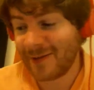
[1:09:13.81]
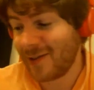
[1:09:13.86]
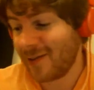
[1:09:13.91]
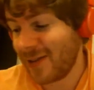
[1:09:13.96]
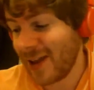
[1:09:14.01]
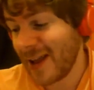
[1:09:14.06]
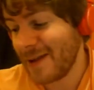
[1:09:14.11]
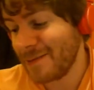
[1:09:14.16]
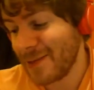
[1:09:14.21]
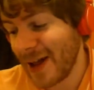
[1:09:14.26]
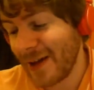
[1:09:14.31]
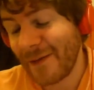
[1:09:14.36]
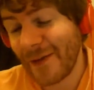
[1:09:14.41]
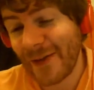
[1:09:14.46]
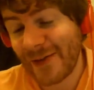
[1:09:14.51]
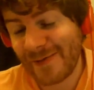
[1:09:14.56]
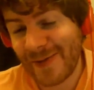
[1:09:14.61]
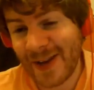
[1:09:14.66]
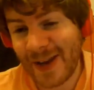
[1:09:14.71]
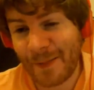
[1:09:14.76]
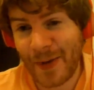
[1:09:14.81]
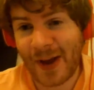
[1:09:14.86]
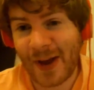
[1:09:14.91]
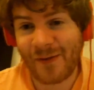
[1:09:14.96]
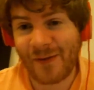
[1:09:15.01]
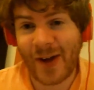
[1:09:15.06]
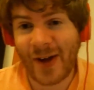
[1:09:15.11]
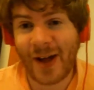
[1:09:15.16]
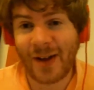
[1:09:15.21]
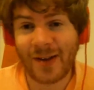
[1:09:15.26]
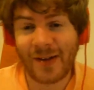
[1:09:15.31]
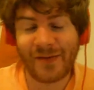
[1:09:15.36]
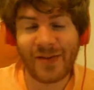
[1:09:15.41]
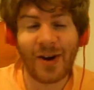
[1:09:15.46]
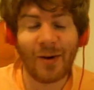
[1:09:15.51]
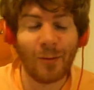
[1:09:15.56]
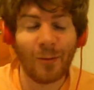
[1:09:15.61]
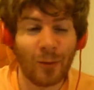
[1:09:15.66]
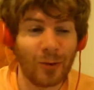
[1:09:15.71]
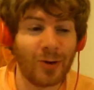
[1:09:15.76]
like that's the same level of being a
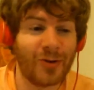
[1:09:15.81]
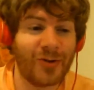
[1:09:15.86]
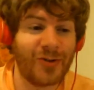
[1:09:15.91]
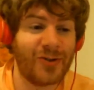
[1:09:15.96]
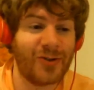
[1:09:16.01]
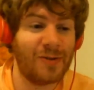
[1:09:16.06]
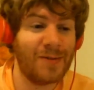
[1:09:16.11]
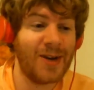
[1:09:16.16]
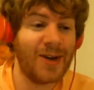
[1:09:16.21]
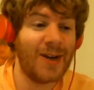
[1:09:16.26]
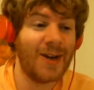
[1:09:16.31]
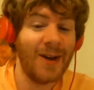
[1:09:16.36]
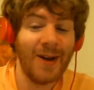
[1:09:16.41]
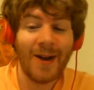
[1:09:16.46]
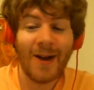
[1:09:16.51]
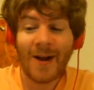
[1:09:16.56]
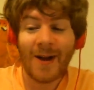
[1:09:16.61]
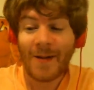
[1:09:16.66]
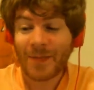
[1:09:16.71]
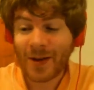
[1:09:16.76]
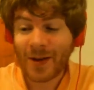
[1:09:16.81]
pedophile, if not worse, to me.